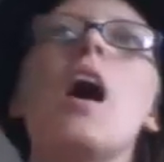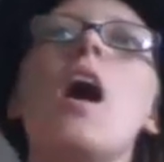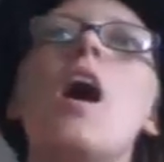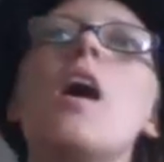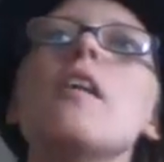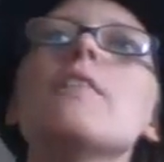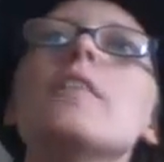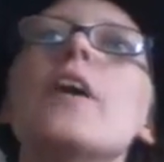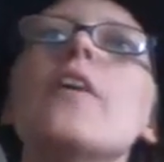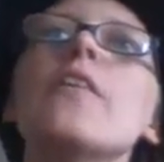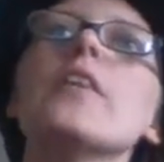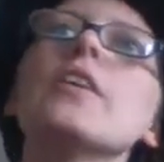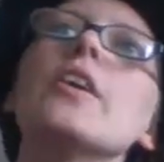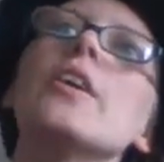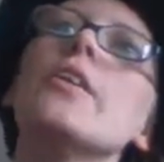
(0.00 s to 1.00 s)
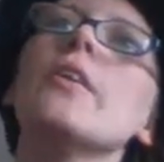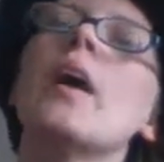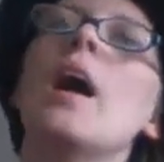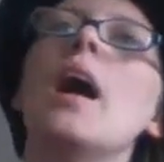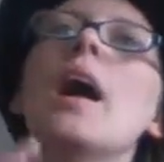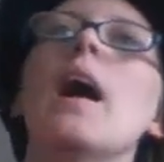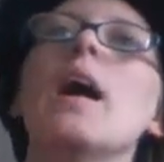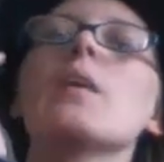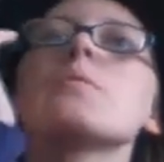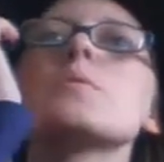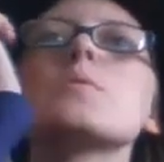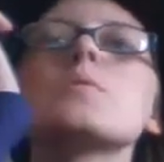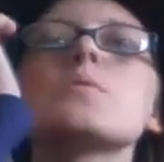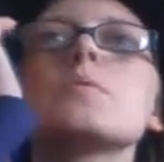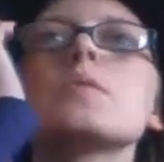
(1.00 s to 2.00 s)
half hour ago and
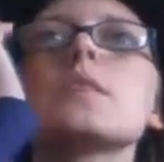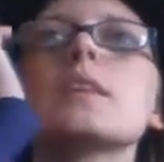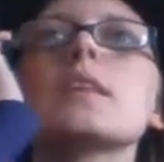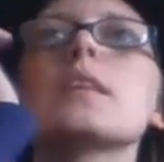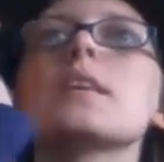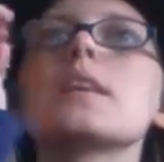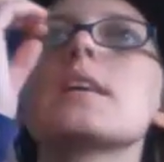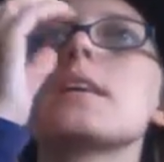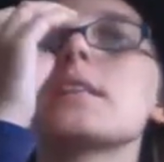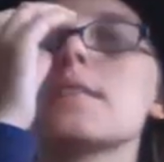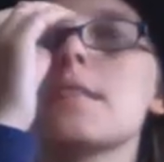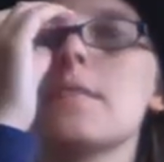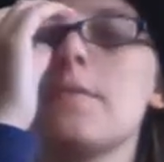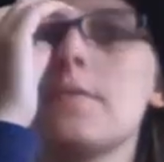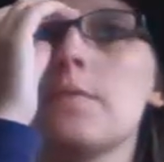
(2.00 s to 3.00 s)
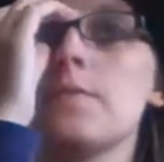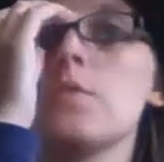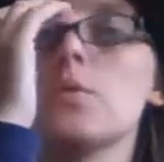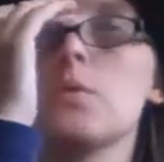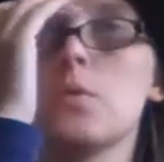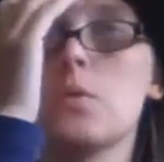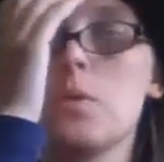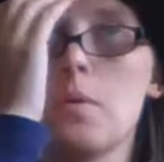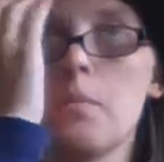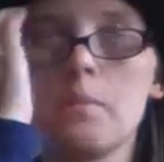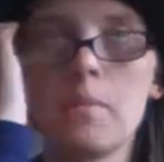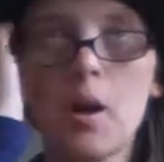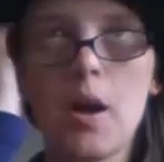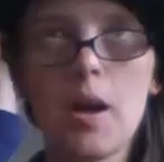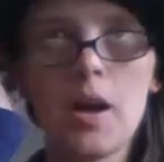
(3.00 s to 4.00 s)
was sorting things for
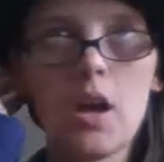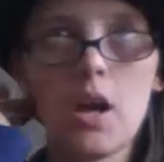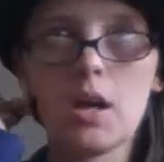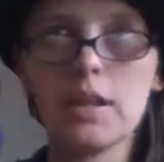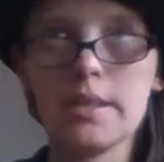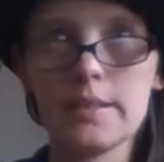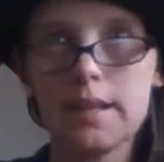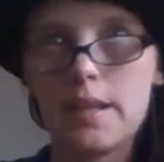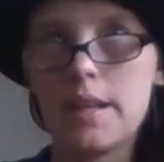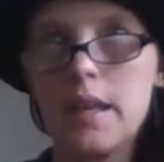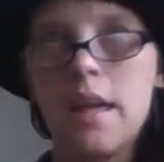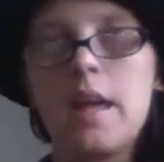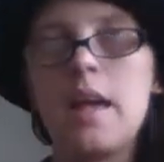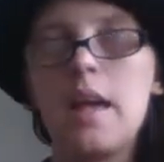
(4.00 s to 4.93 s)
my holiday.